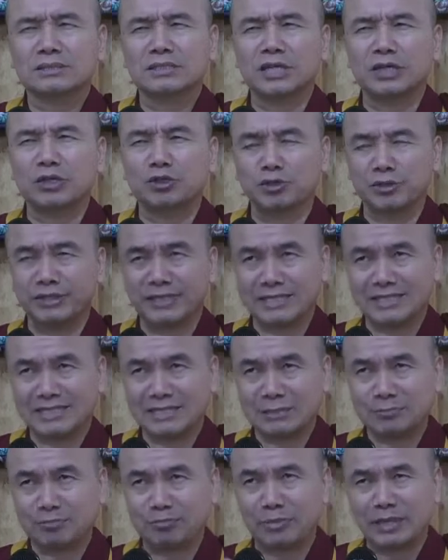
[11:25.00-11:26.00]
into
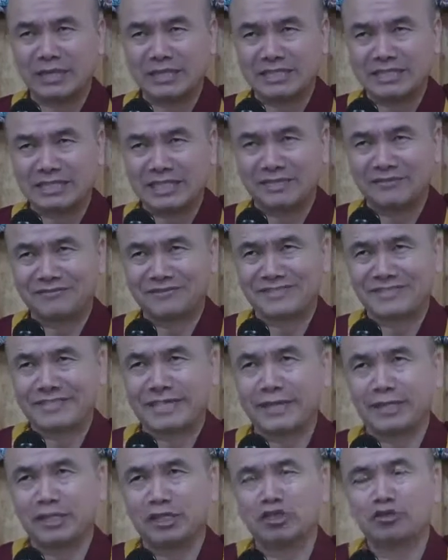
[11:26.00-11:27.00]
this meditative
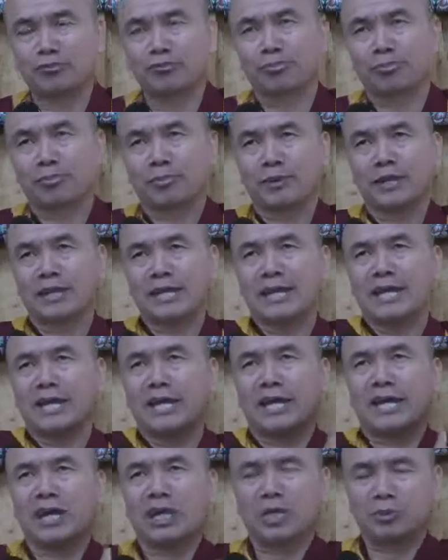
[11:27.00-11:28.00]
state
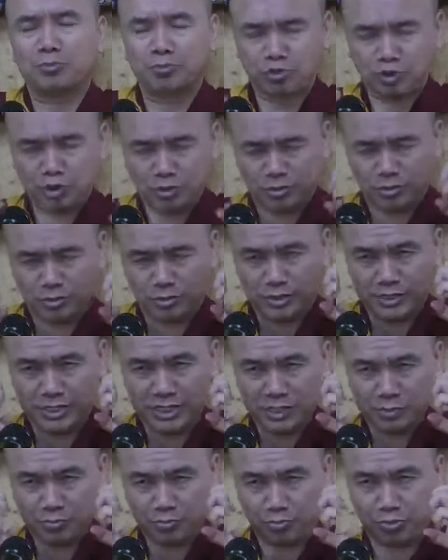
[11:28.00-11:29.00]
and
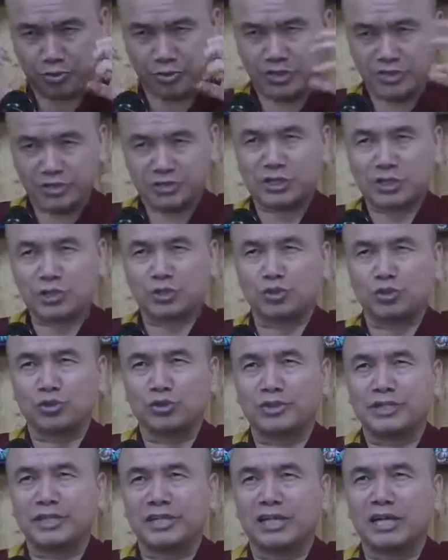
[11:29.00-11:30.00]
just piercing
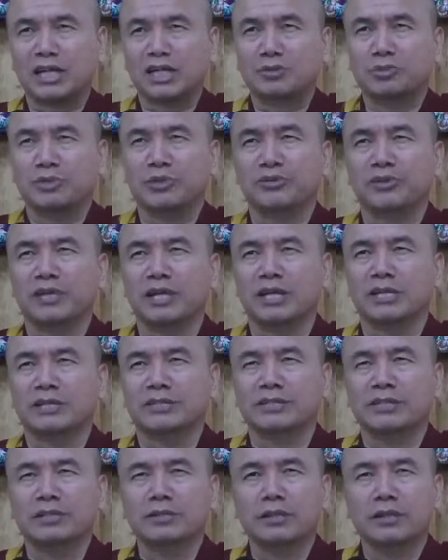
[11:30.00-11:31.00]
toward the ultimate
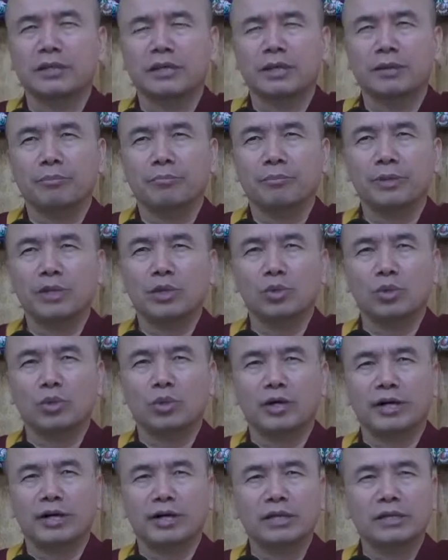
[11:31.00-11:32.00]
reality.
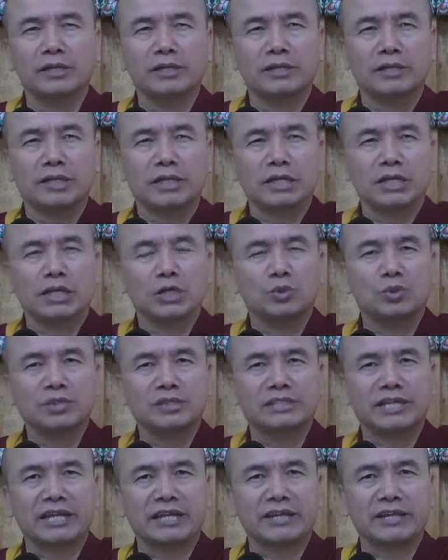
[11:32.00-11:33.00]
Meanwhile, he
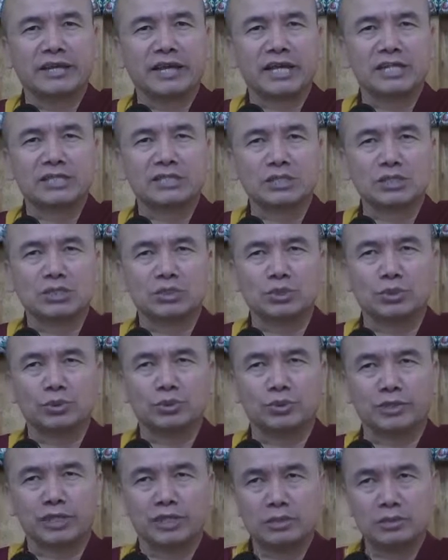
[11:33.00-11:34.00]
was getting access to
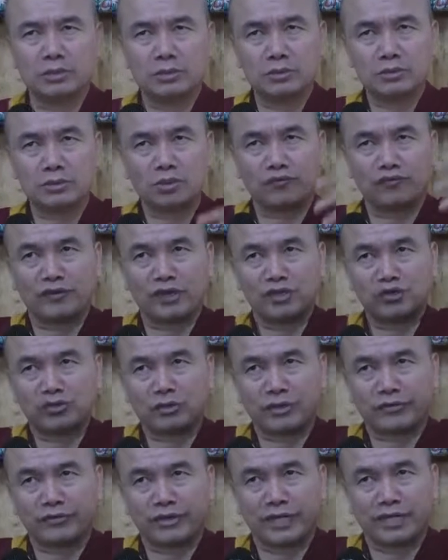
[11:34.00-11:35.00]
the
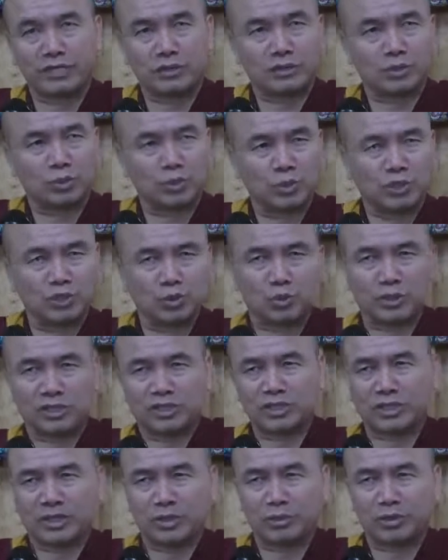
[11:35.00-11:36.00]
conventional reality of the world,
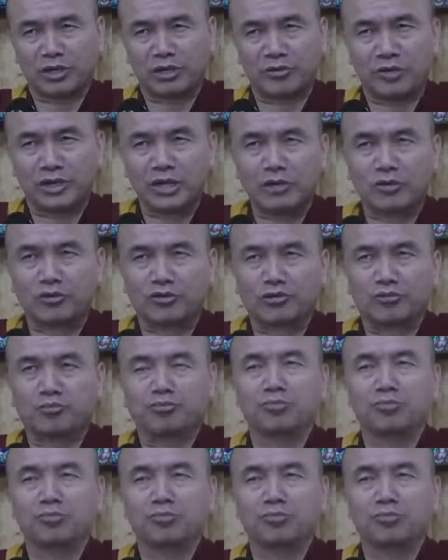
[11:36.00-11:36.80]
what's happening around.